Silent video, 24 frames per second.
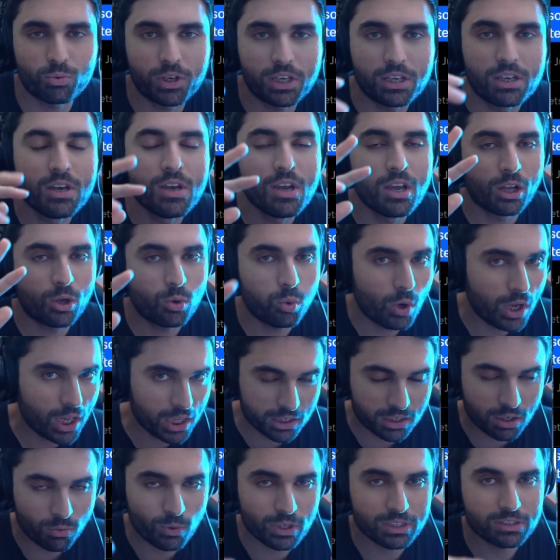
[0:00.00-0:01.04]
three
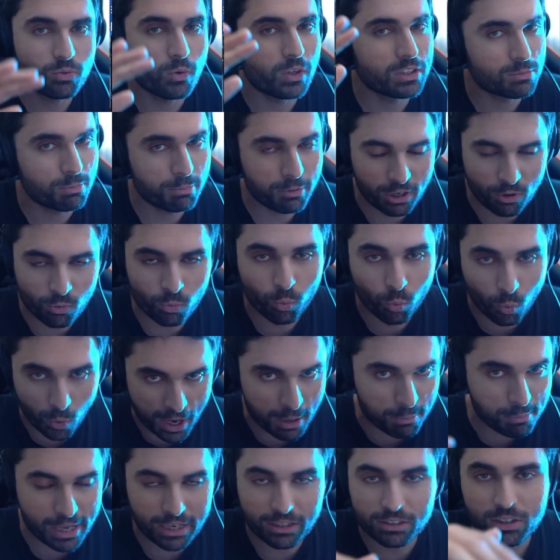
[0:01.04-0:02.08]
quality wise was be
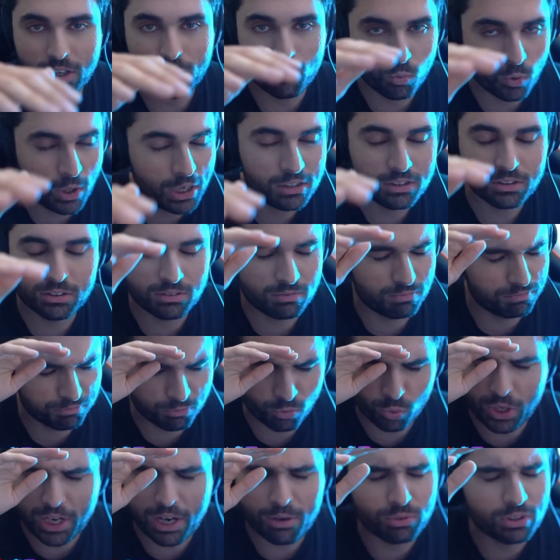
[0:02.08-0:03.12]
way better than what
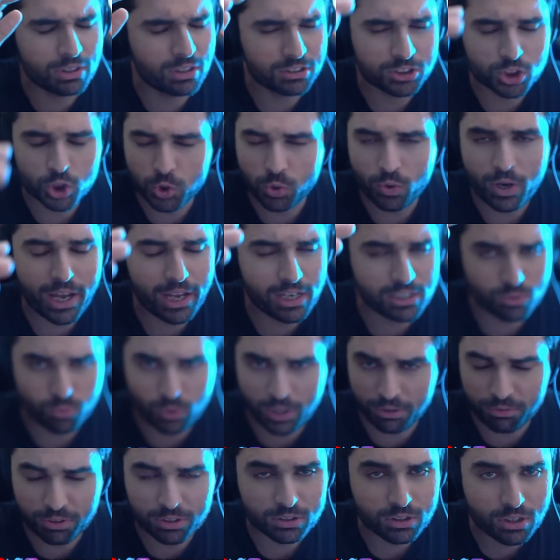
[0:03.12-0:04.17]
whatever the trash,
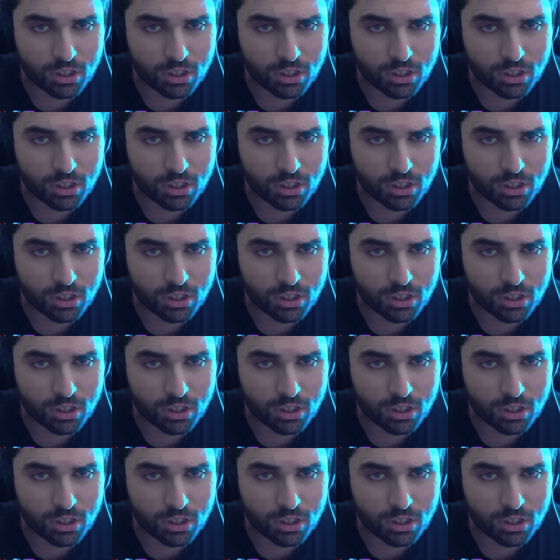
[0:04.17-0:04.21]
whatever